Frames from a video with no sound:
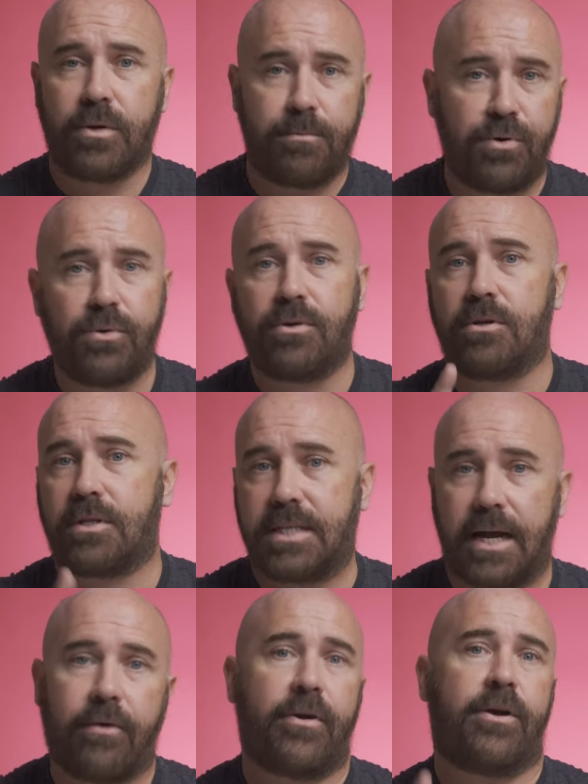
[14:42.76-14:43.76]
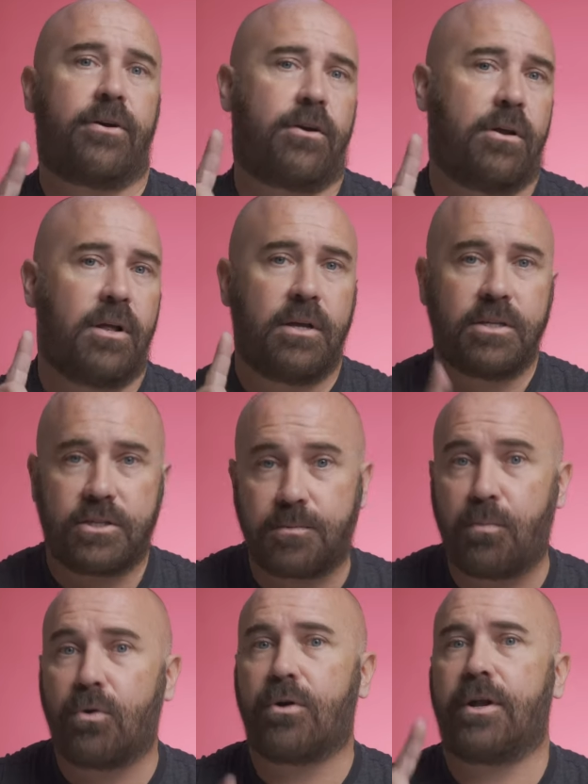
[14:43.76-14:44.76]
poodle, terrier,
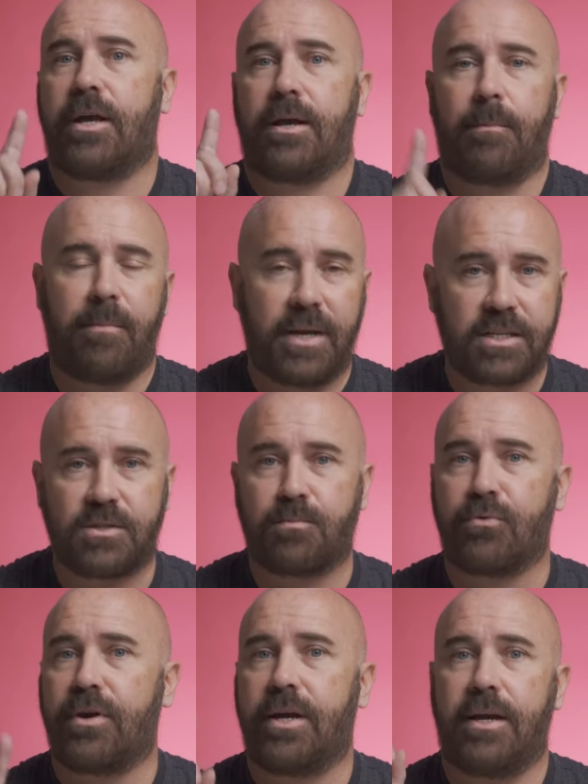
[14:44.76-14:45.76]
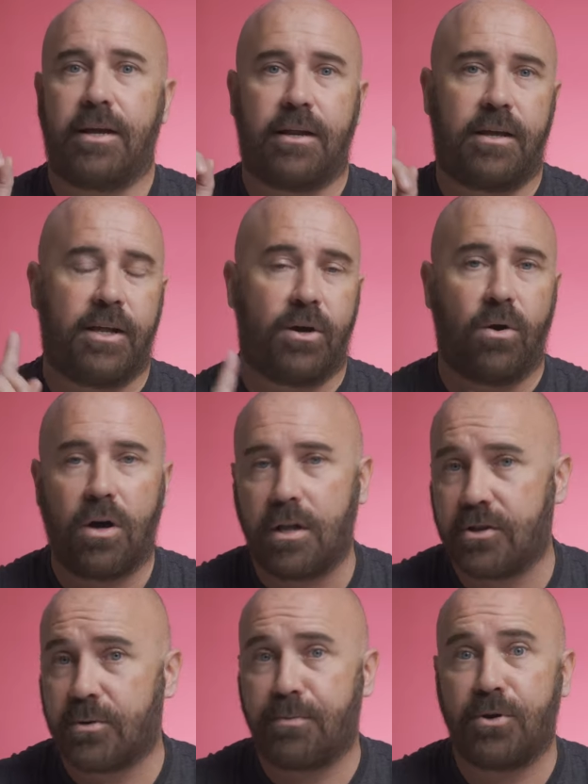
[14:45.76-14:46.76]
sporting, mixed breed, you know, all
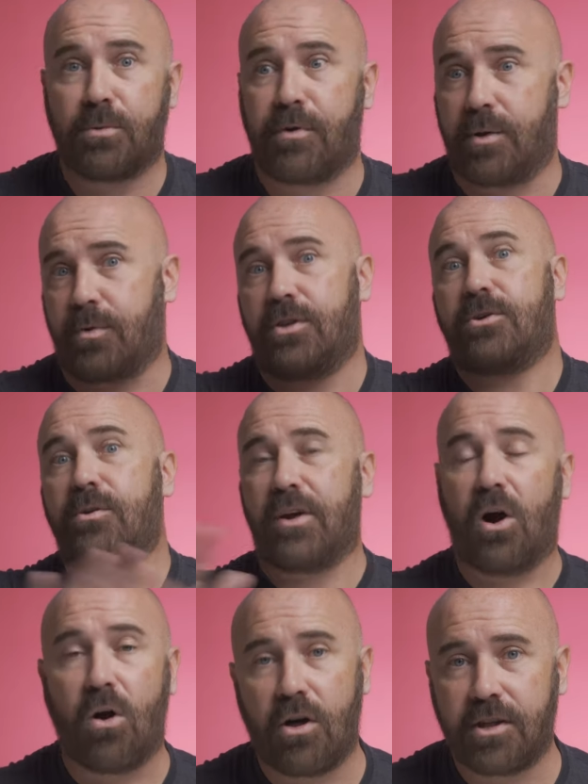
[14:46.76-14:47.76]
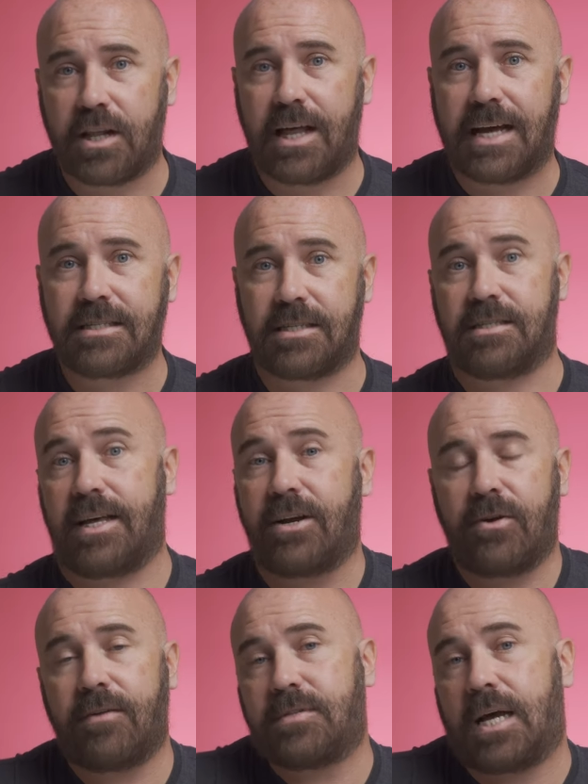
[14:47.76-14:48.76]
other purebred. When they're doing all the classes, they
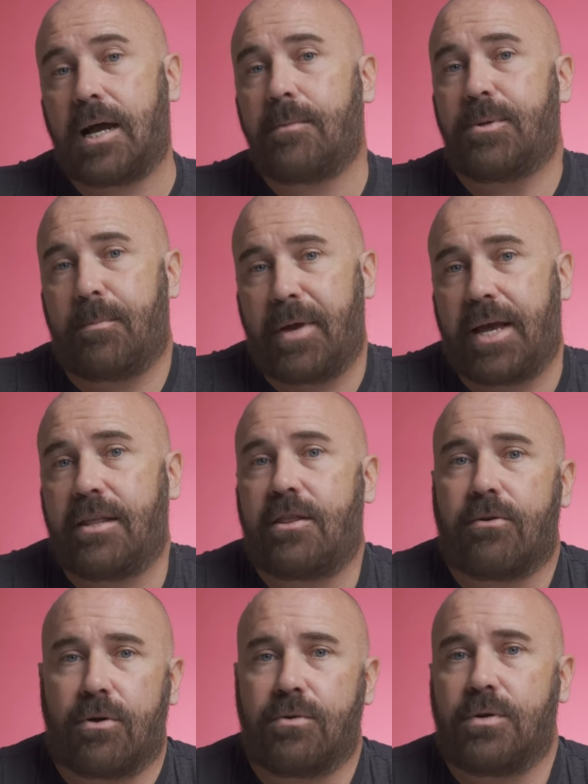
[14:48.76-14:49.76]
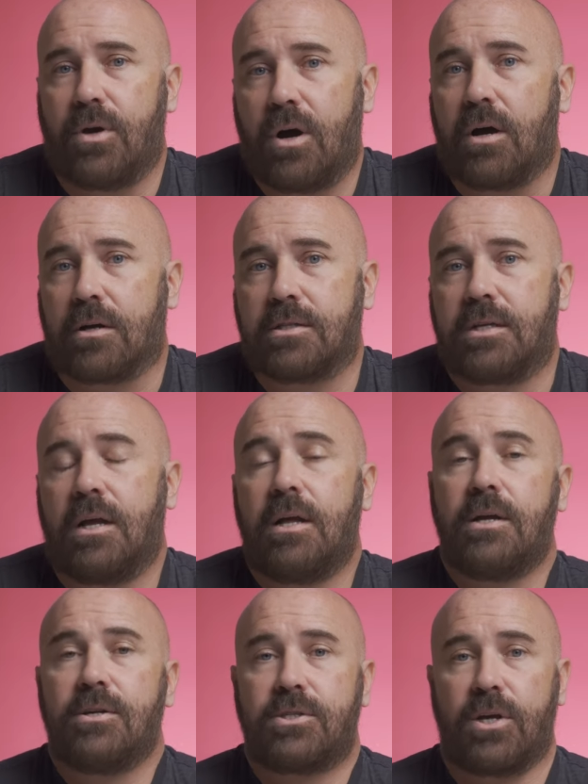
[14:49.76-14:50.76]
don't have time to bathe their own dogs.
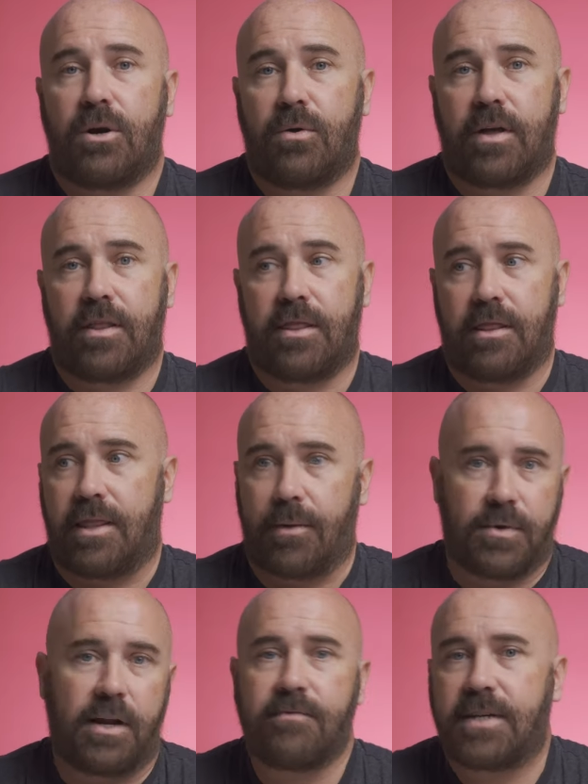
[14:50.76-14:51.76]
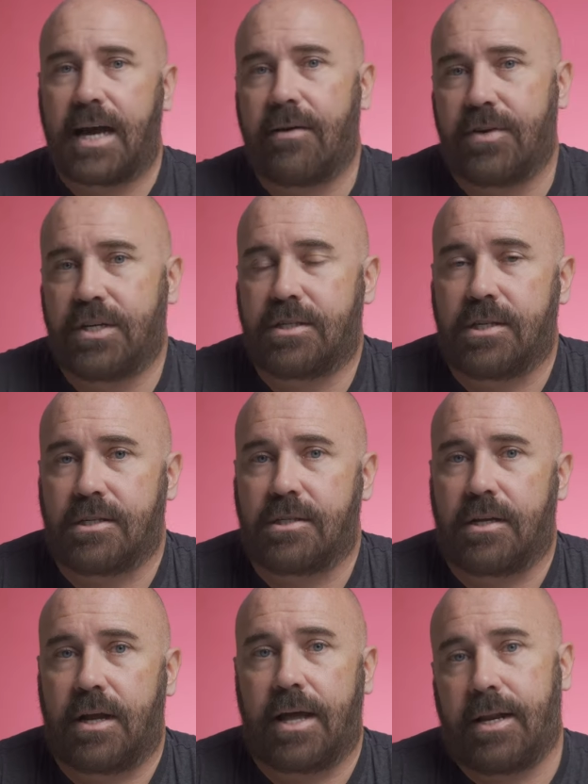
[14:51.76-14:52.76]
So they would love to have an
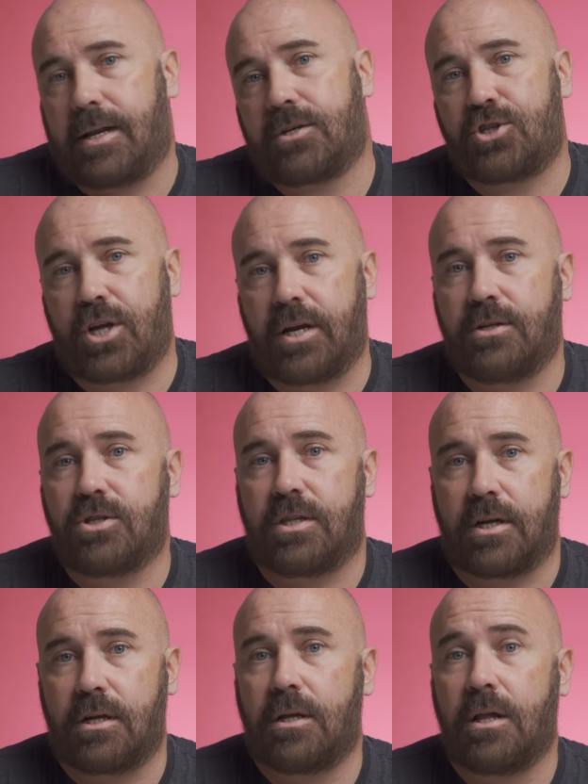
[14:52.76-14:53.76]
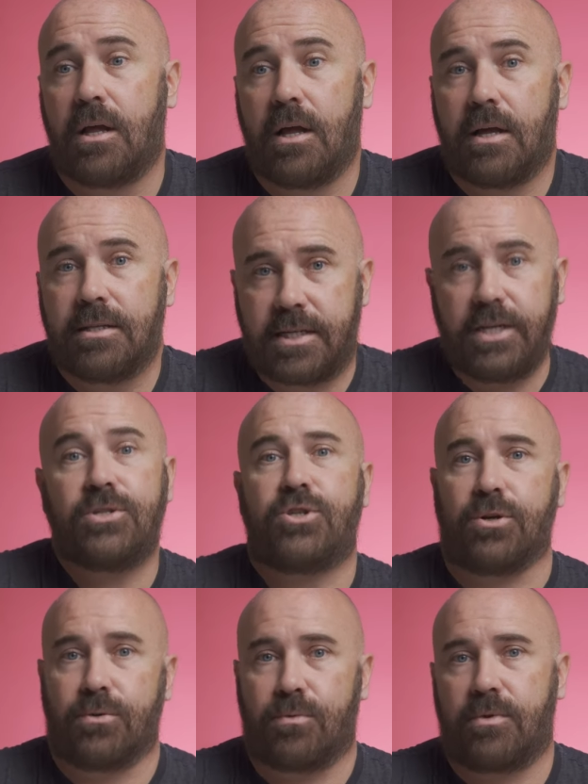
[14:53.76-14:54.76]
assistant, and in exchange, they'll teach
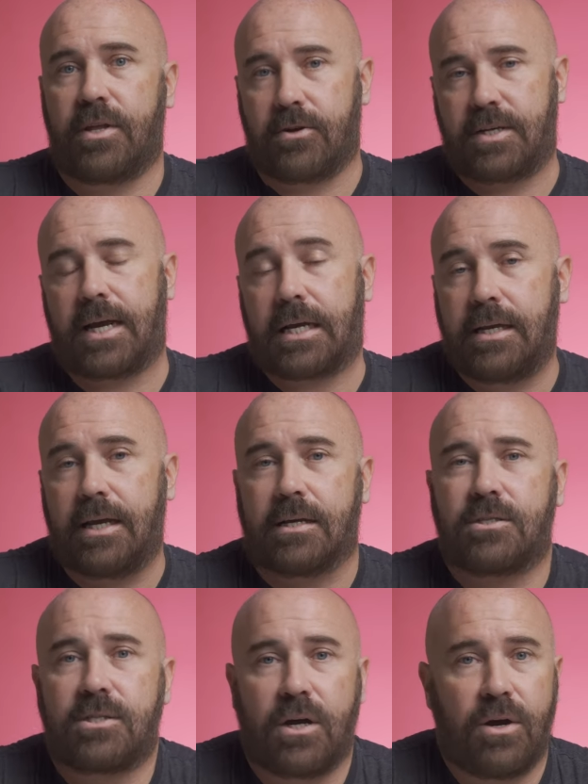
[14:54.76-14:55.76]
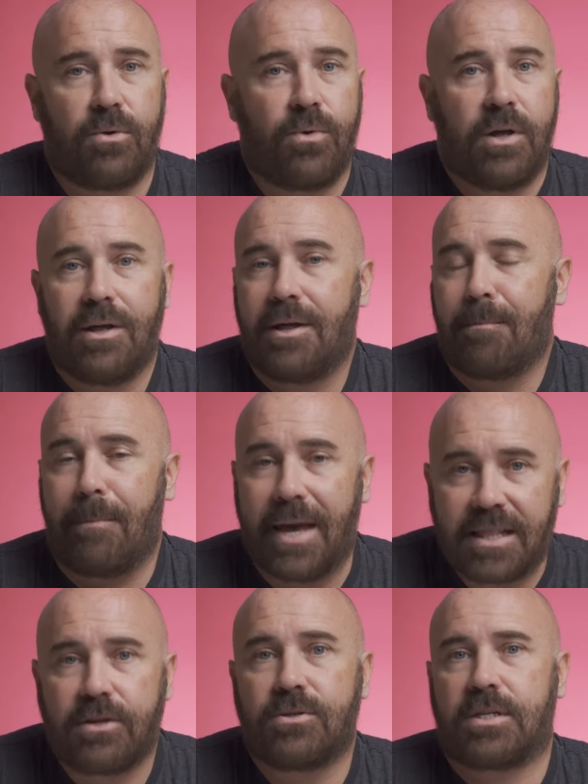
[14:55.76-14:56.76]
you their techniques. So
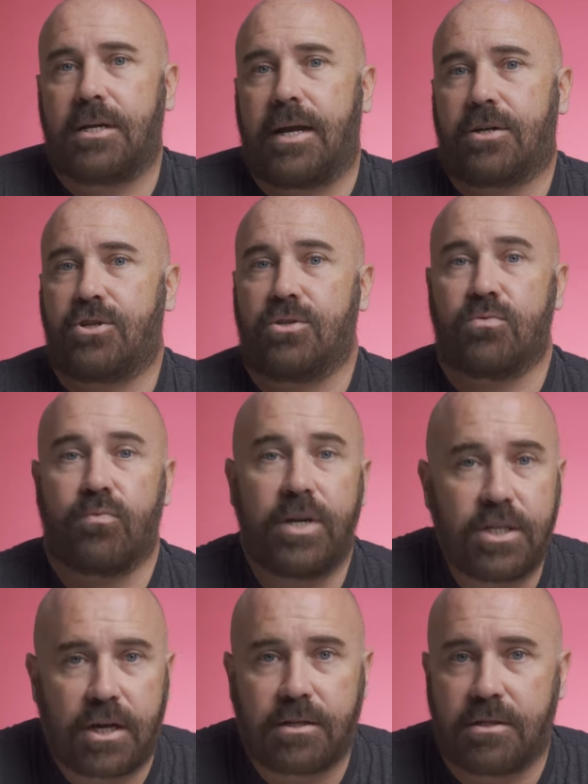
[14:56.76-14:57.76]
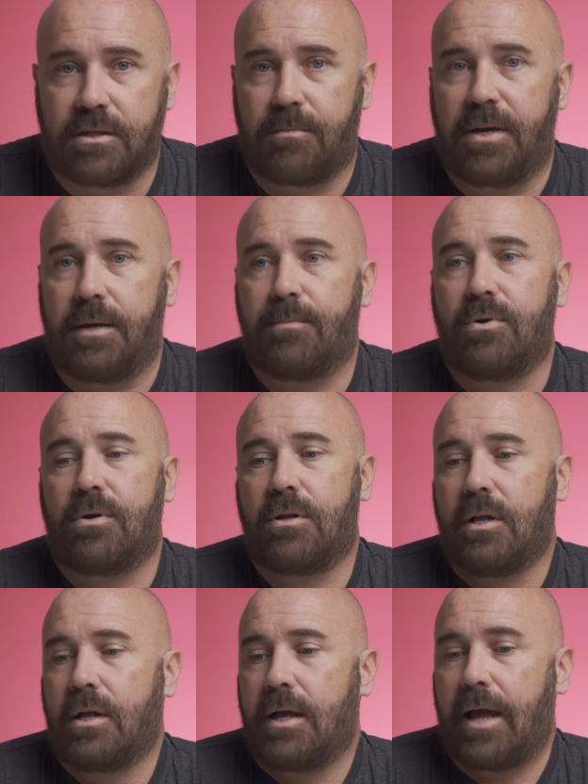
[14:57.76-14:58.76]
make those connections, reach out to the
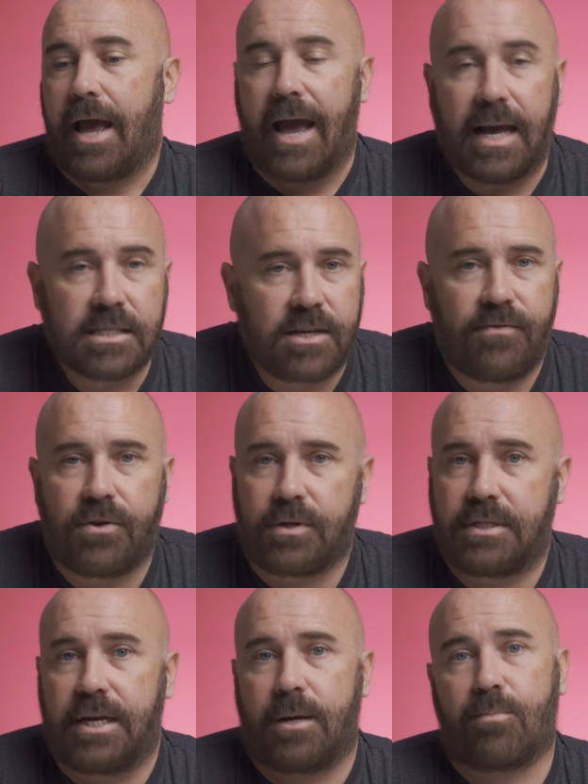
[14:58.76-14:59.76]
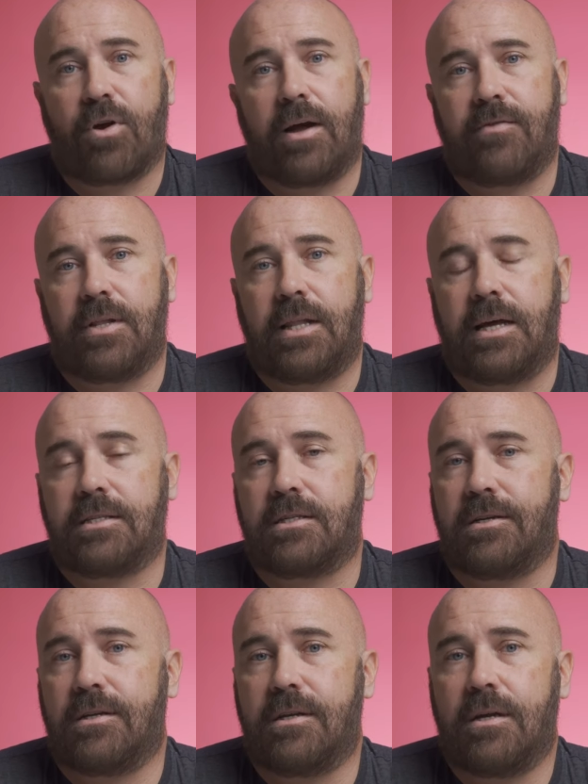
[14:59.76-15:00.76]
people, ask if you can take a private
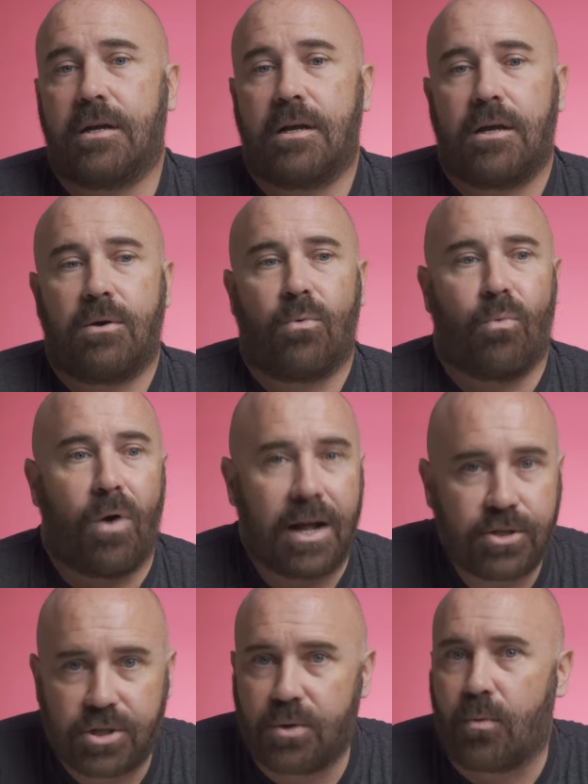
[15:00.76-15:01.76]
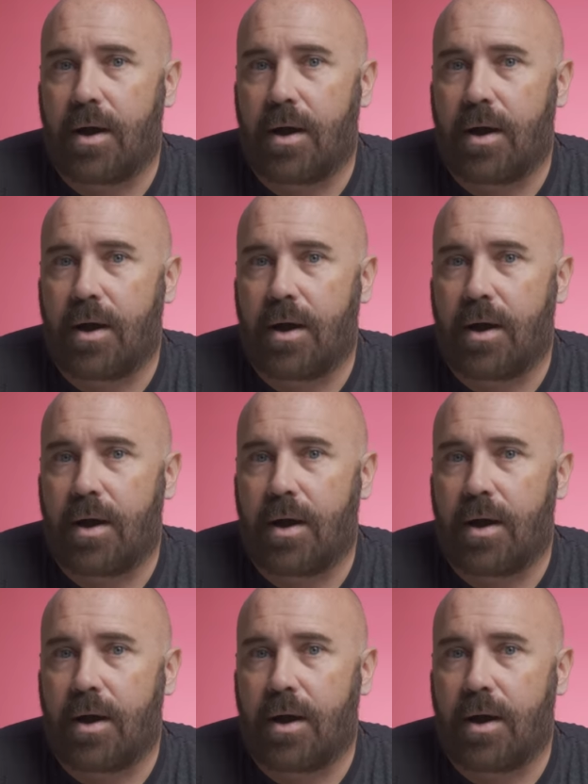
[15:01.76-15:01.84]
lesson, watch the